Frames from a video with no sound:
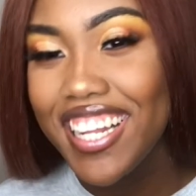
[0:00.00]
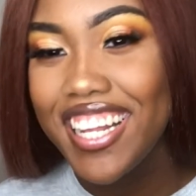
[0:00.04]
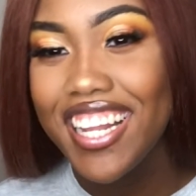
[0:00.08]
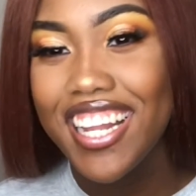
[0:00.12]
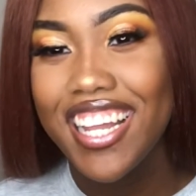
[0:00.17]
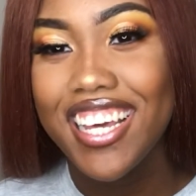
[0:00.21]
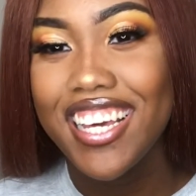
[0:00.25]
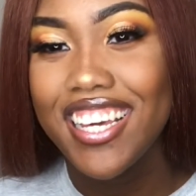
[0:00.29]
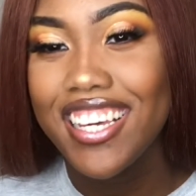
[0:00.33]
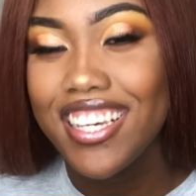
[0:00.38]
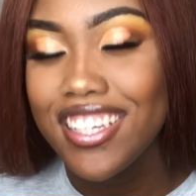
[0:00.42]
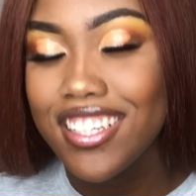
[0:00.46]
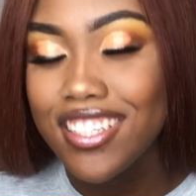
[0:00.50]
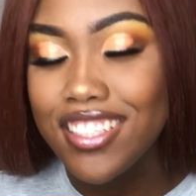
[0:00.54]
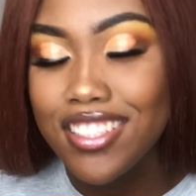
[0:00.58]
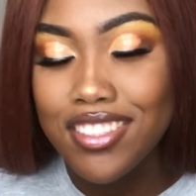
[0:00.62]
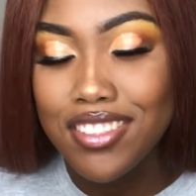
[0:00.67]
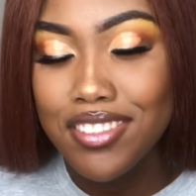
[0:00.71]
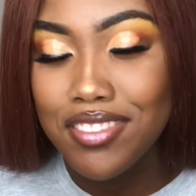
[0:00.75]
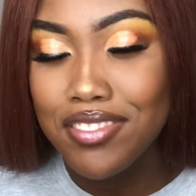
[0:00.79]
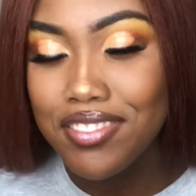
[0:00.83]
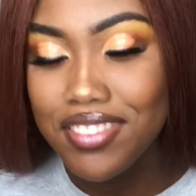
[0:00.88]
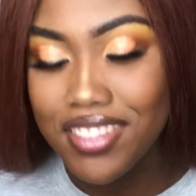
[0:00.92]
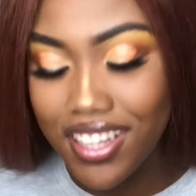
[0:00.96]
Like
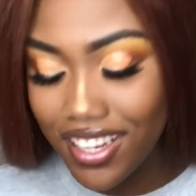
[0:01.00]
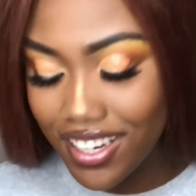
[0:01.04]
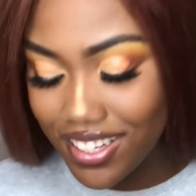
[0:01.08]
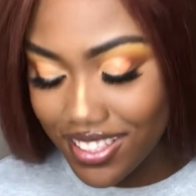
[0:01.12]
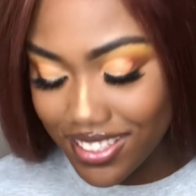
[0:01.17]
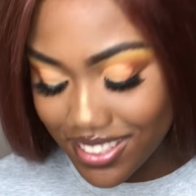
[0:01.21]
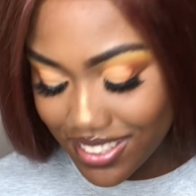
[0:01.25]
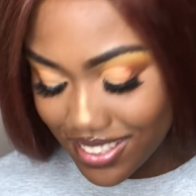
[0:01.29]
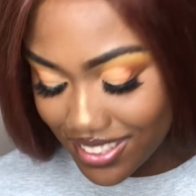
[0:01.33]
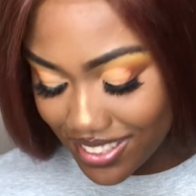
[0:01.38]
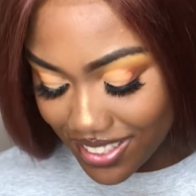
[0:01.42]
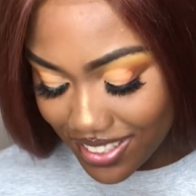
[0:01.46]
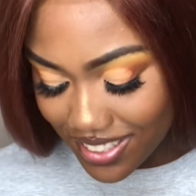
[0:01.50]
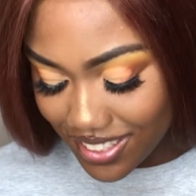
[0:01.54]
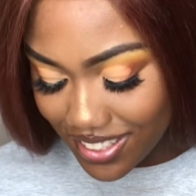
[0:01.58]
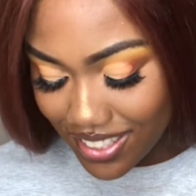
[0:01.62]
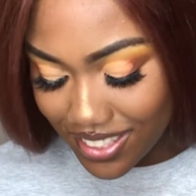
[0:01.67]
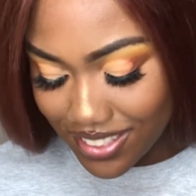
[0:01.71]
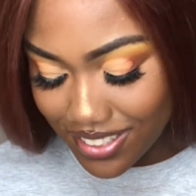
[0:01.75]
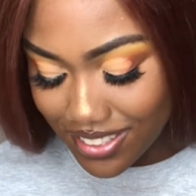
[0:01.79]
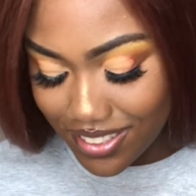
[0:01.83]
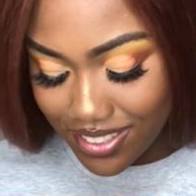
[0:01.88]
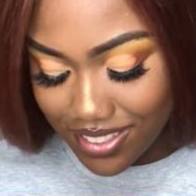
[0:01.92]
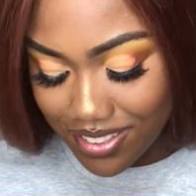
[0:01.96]
honestly,
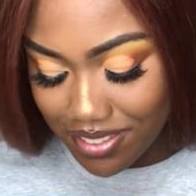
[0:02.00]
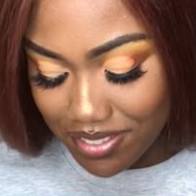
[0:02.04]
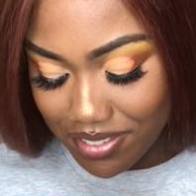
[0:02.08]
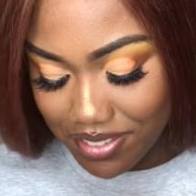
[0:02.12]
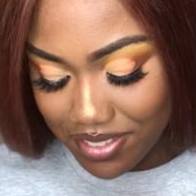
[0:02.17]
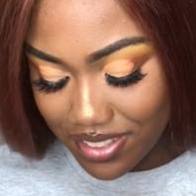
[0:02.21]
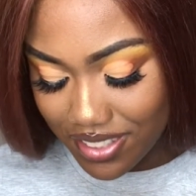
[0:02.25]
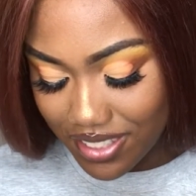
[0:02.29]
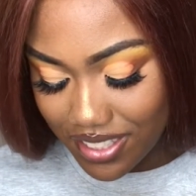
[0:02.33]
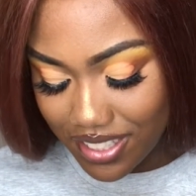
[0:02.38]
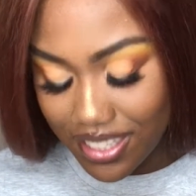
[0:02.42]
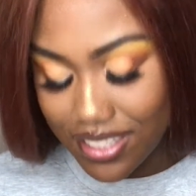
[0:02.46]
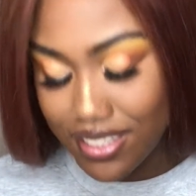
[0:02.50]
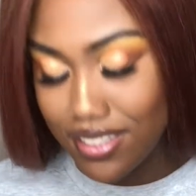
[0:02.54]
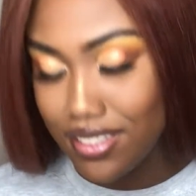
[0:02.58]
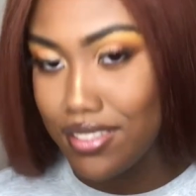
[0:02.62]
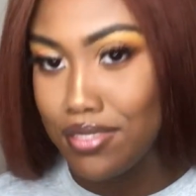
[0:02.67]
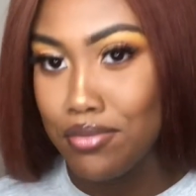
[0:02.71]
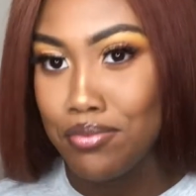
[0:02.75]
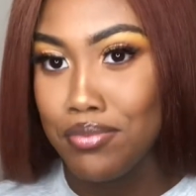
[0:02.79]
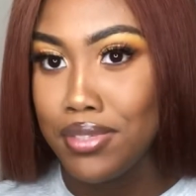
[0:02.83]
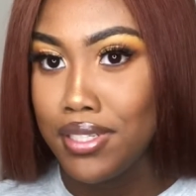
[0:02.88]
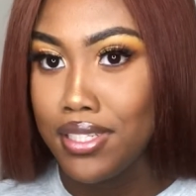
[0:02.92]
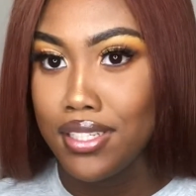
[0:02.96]

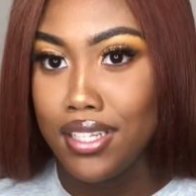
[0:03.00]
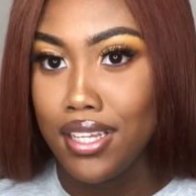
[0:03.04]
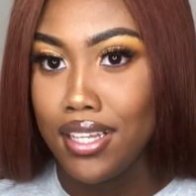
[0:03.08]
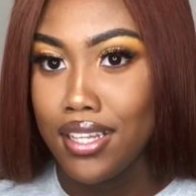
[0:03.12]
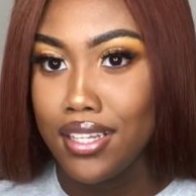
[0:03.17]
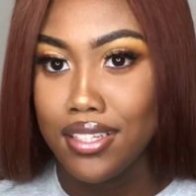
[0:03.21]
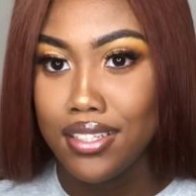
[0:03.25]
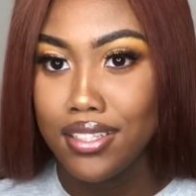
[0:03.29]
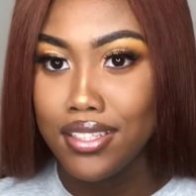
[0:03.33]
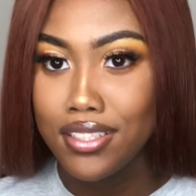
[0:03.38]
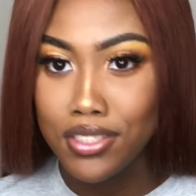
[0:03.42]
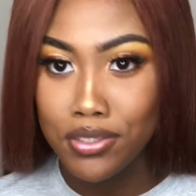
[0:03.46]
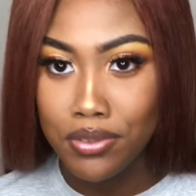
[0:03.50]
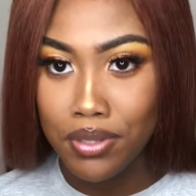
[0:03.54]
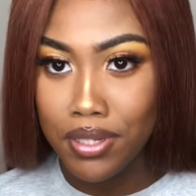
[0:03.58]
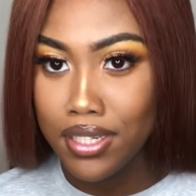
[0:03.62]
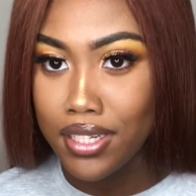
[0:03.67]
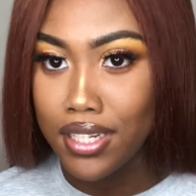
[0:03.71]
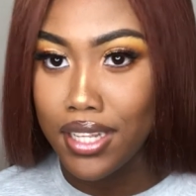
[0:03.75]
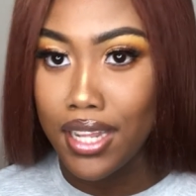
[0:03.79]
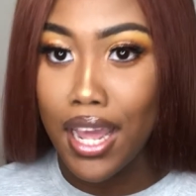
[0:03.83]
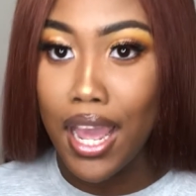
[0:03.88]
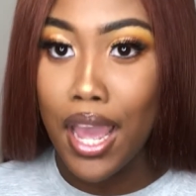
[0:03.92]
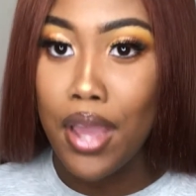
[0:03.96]
but yeah, that's what I
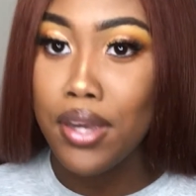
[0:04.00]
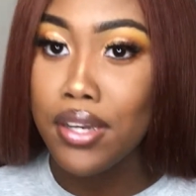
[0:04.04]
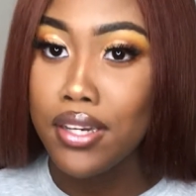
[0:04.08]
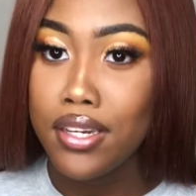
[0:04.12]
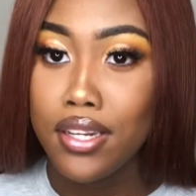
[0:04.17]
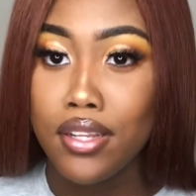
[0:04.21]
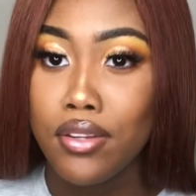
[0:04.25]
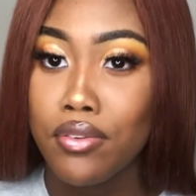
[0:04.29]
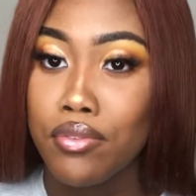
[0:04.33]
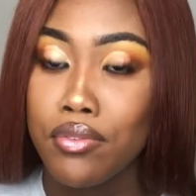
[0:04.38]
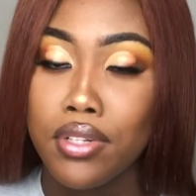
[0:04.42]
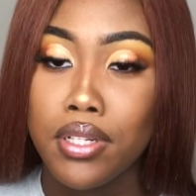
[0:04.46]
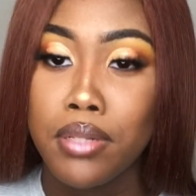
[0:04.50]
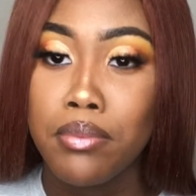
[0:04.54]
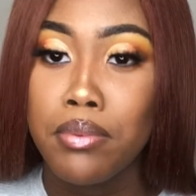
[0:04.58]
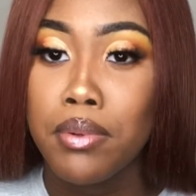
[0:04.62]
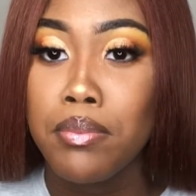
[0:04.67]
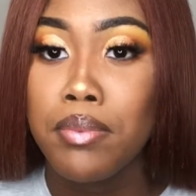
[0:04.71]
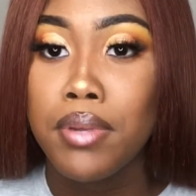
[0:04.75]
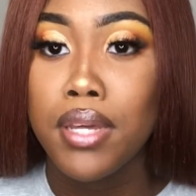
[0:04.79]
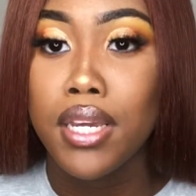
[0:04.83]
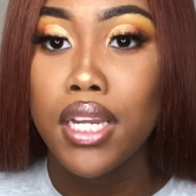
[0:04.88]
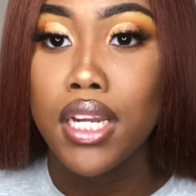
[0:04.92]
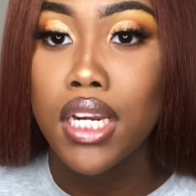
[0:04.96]
did. I didn't really
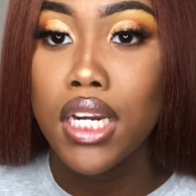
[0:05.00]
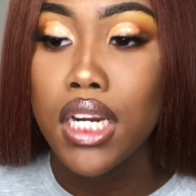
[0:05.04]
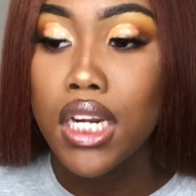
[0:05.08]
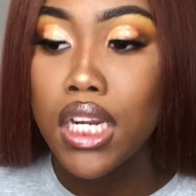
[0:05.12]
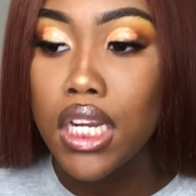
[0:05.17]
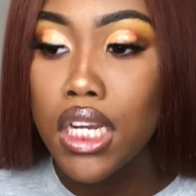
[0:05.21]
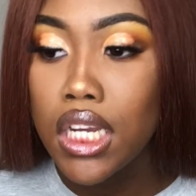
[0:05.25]
prepare.